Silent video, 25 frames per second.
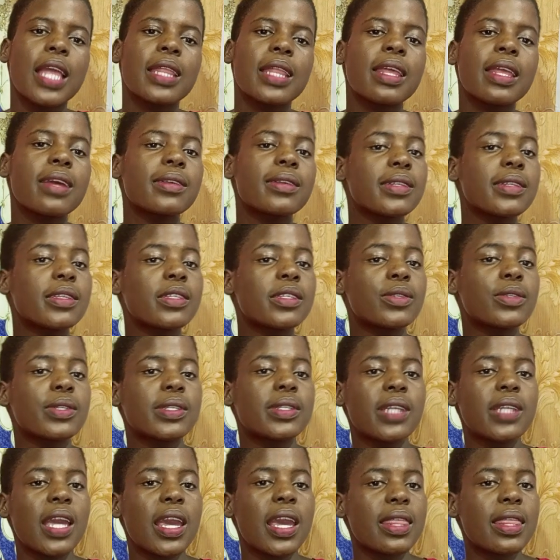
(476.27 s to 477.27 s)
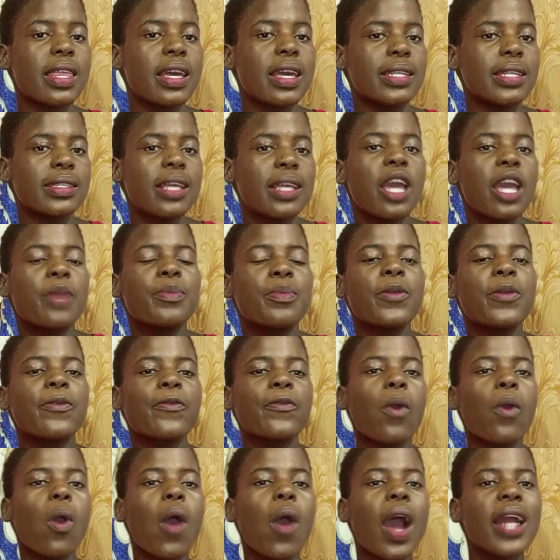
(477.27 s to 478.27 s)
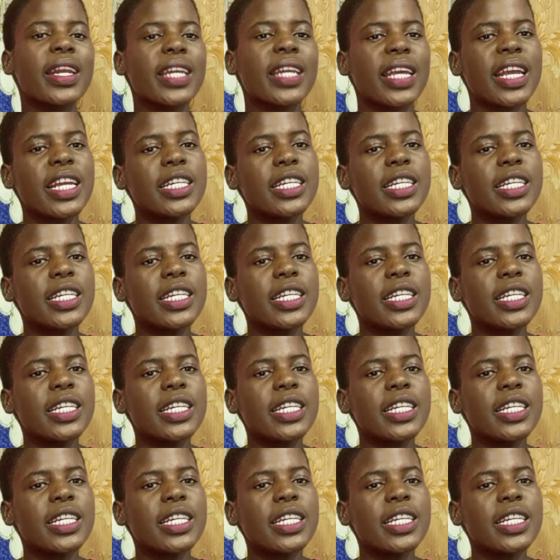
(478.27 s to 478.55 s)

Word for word: This is to say that before an